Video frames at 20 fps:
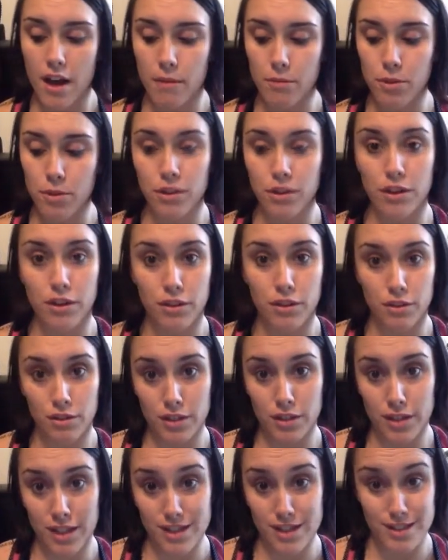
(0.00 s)
You get a
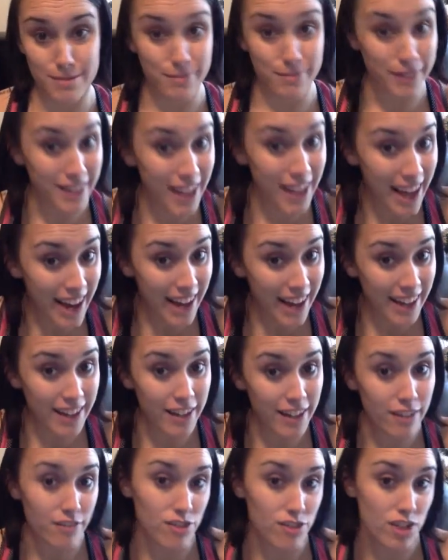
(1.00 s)
30-day supply
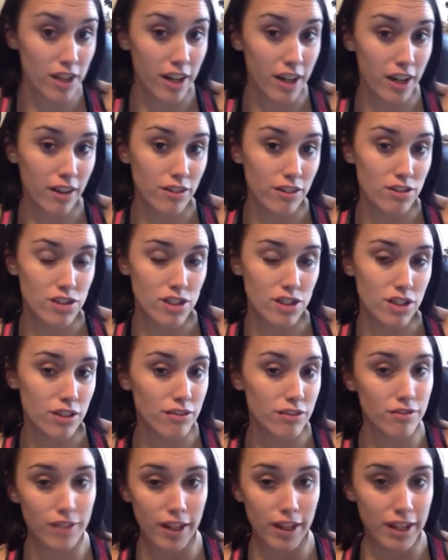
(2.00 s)
of Shakeology
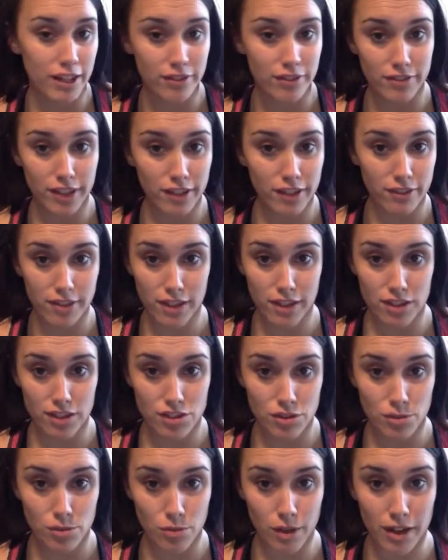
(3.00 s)
of any flavor that
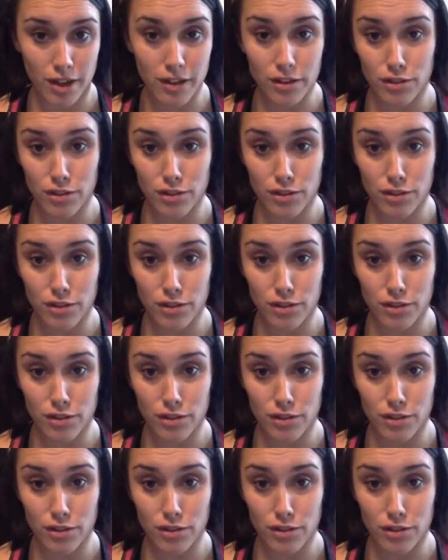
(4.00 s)
you want.